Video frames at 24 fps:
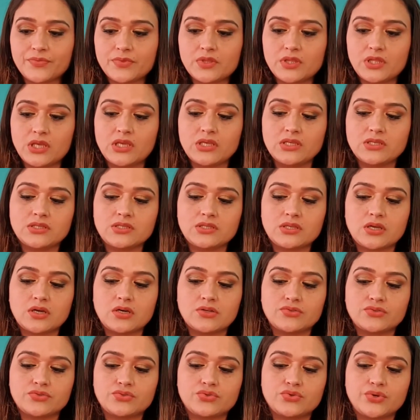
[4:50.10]
these
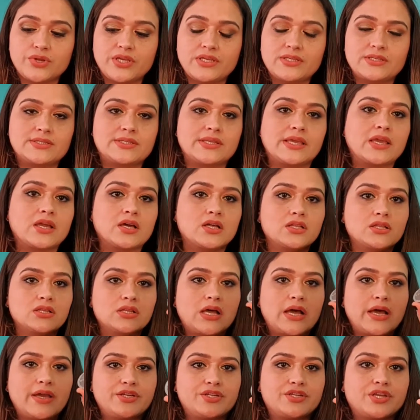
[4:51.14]
3
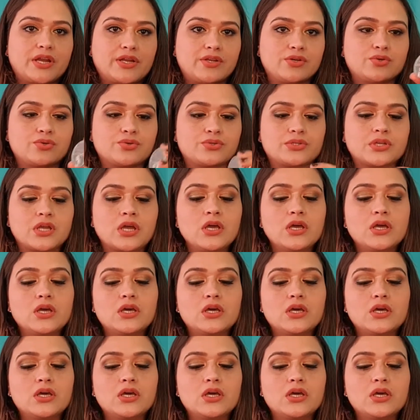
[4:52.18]
single eyeshadows,